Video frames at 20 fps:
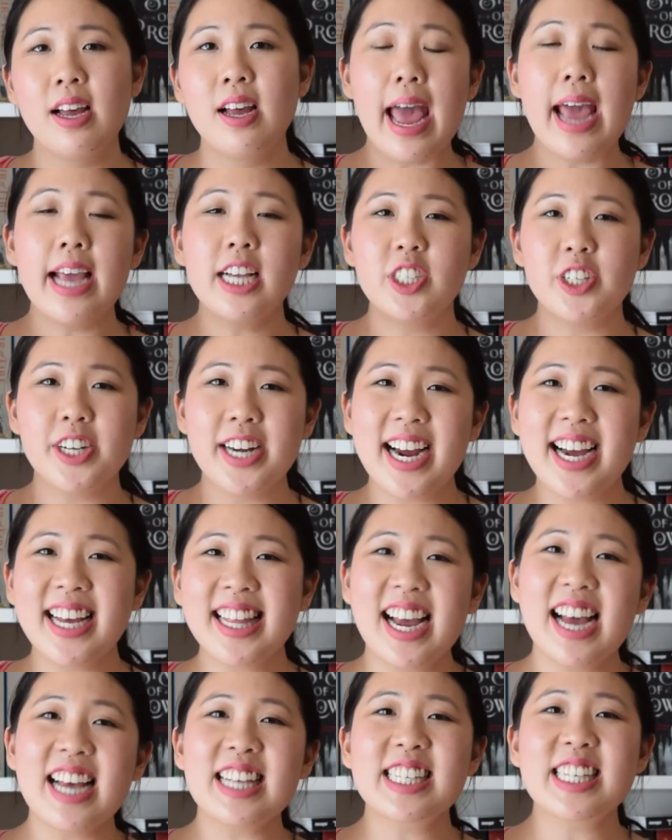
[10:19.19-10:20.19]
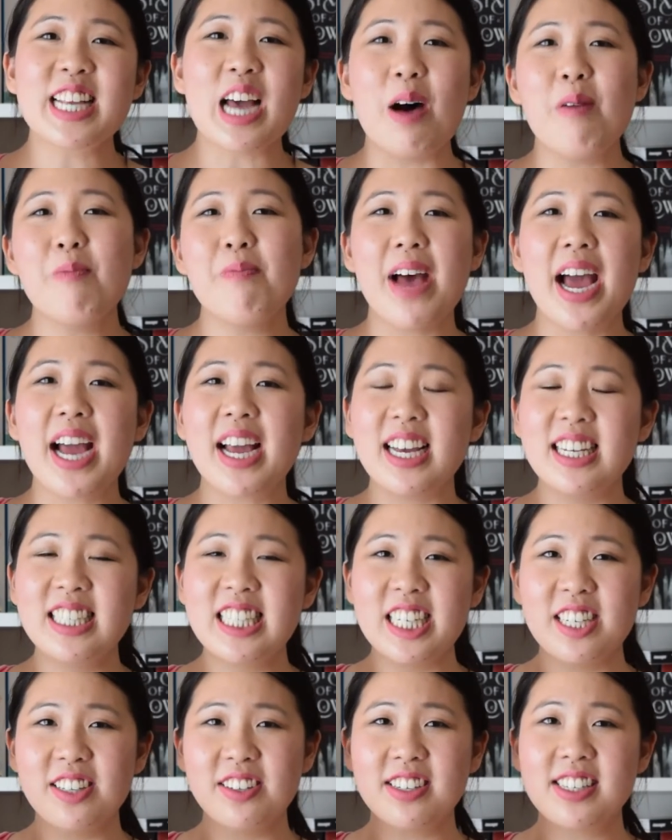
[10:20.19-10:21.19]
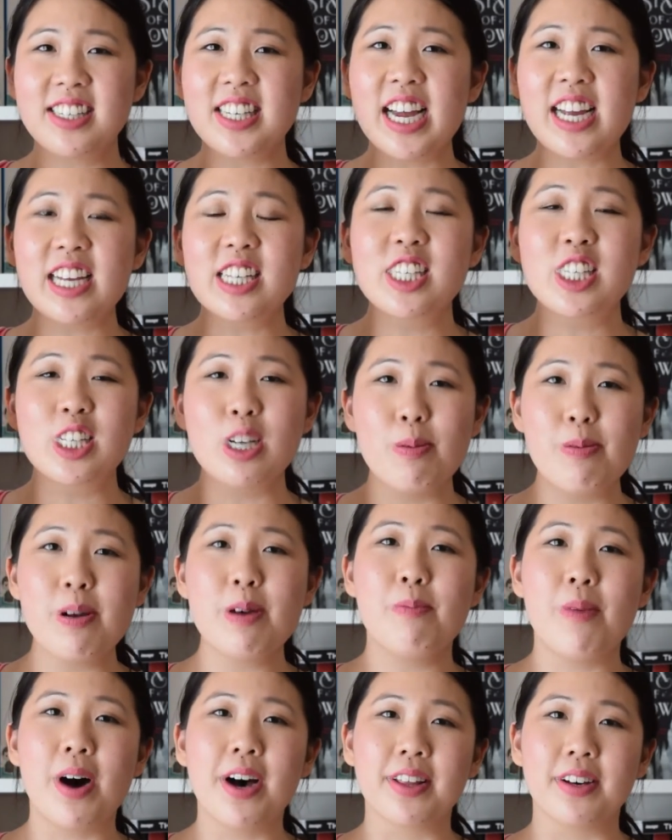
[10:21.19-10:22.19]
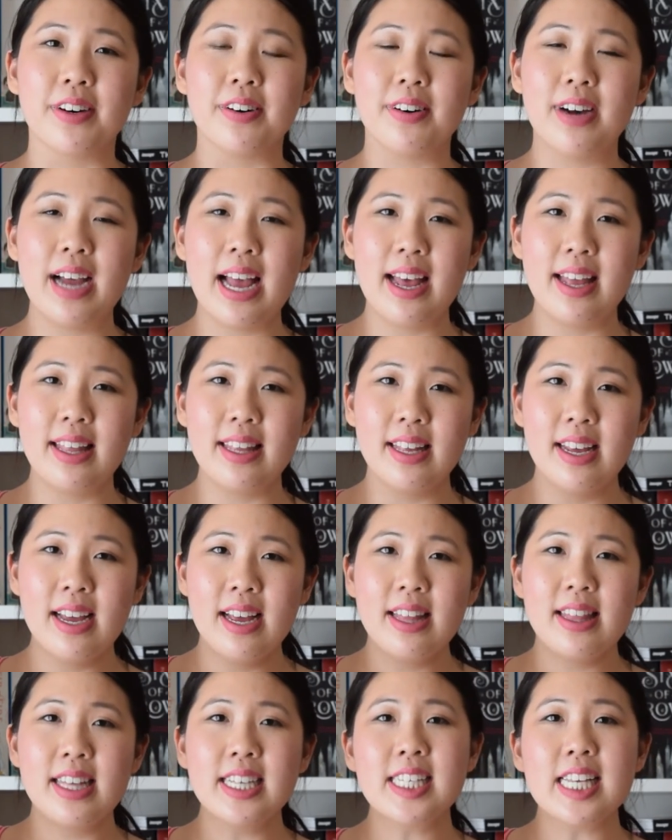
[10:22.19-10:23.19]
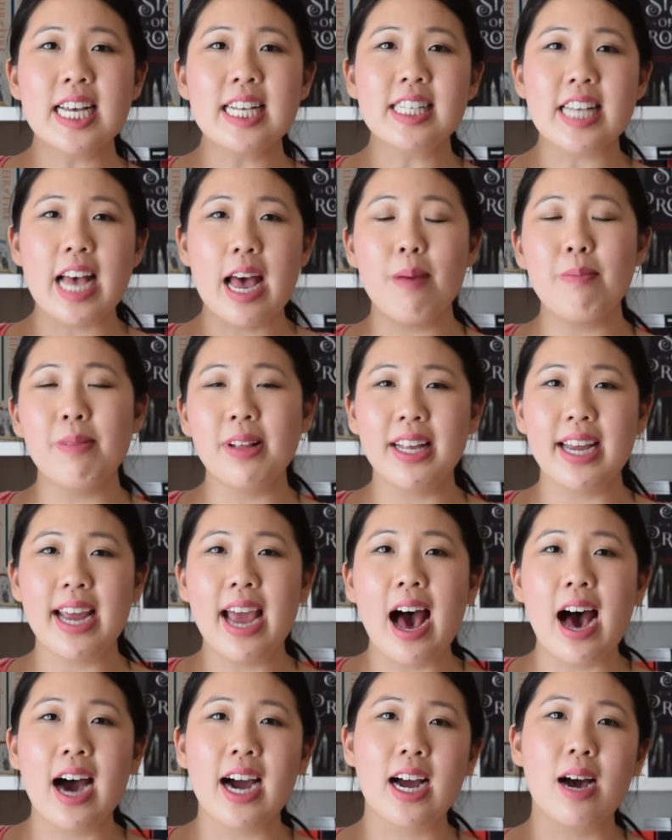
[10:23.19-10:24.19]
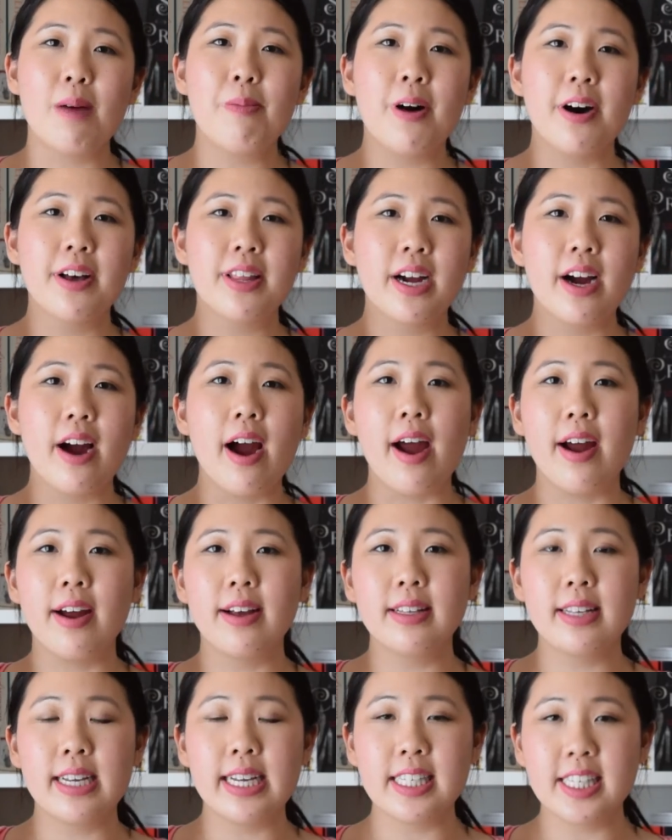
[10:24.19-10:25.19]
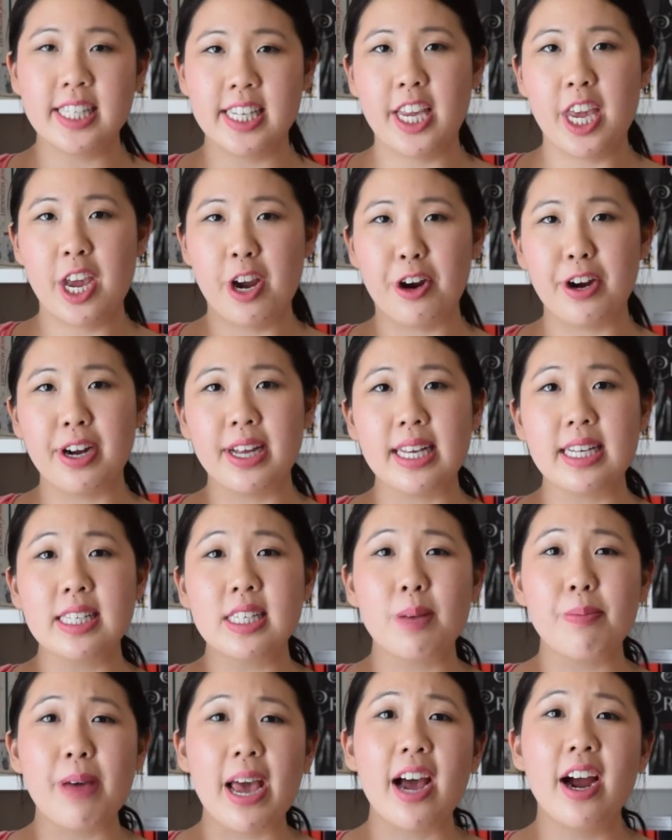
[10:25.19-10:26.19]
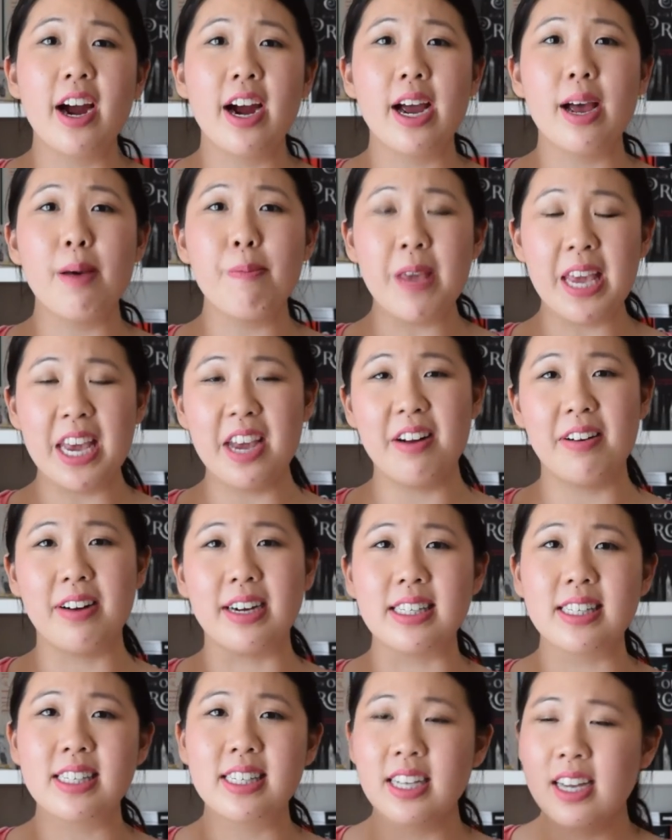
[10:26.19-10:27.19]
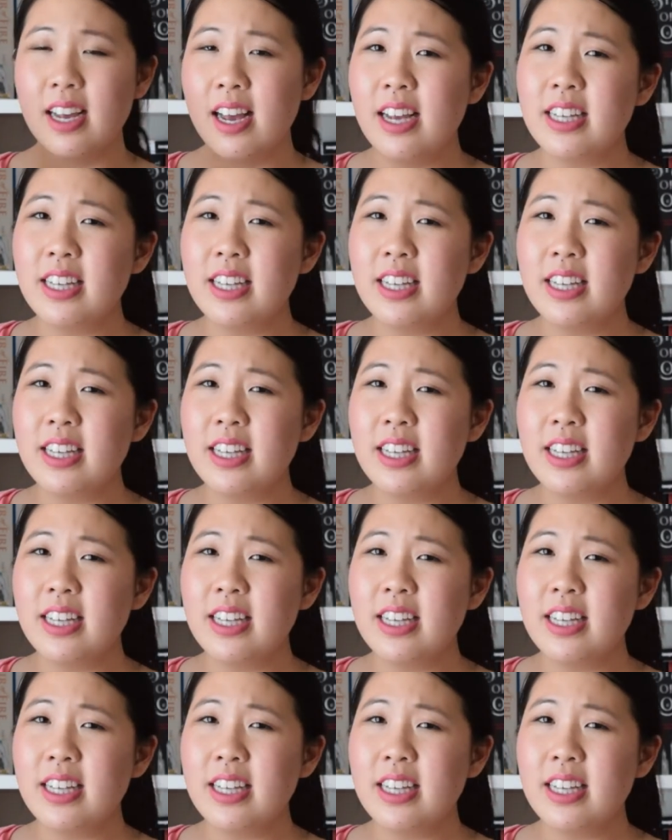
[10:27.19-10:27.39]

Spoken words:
Adriana has come back and she looks like a supermodel, and this has Emily hung up on her own insecurities about her appearance.